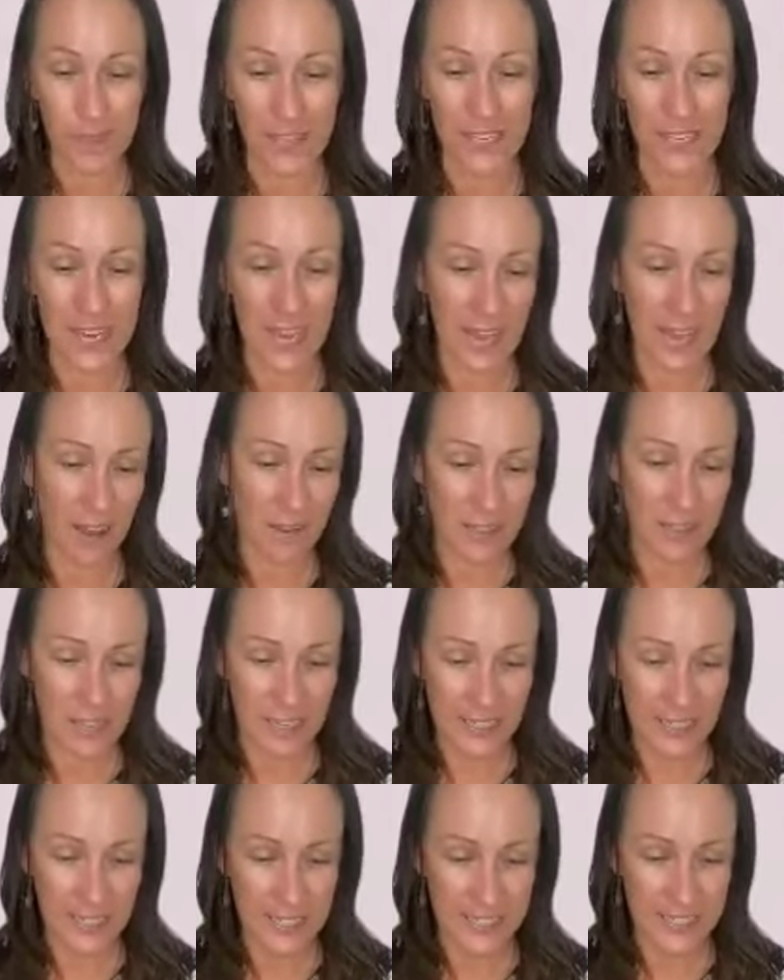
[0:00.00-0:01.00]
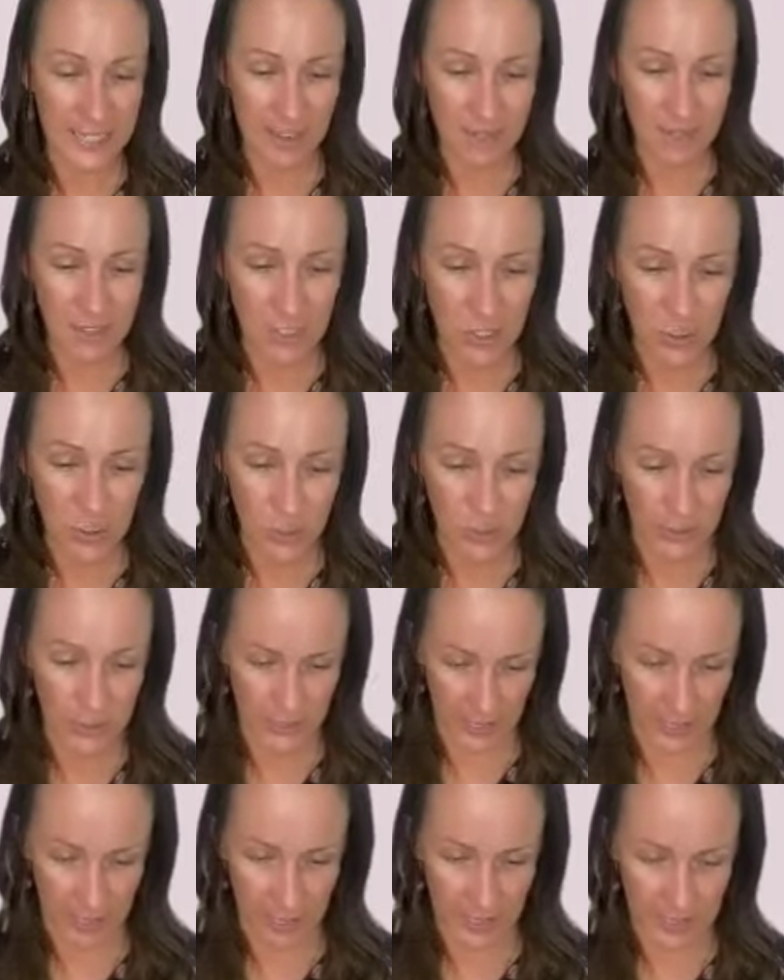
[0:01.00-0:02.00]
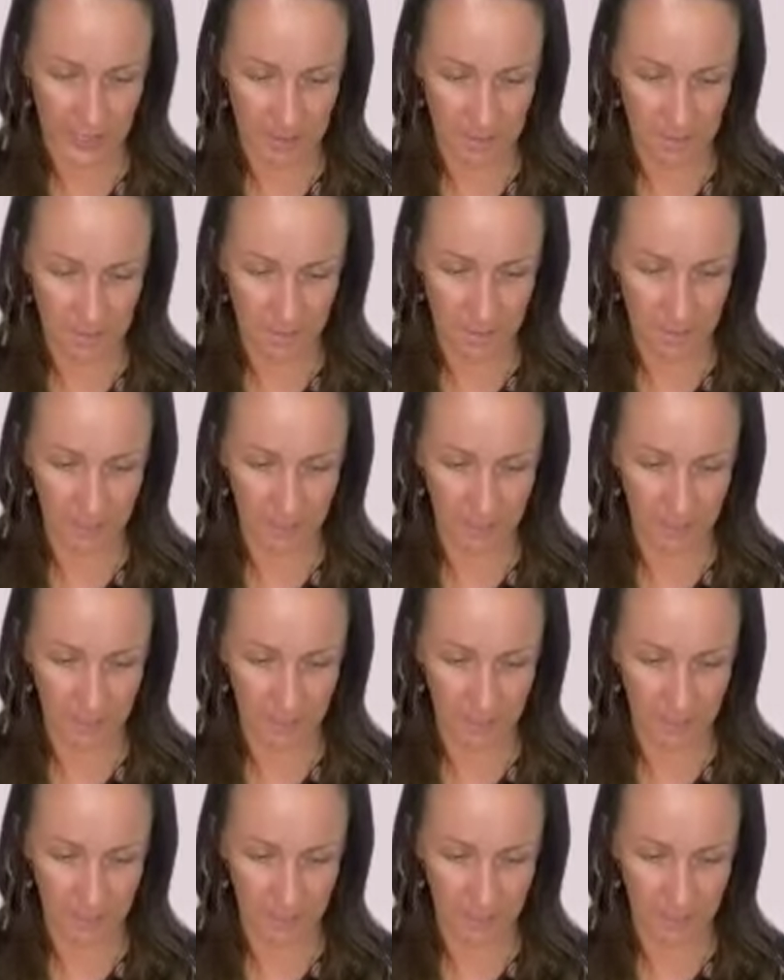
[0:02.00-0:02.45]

Now, let's have a look at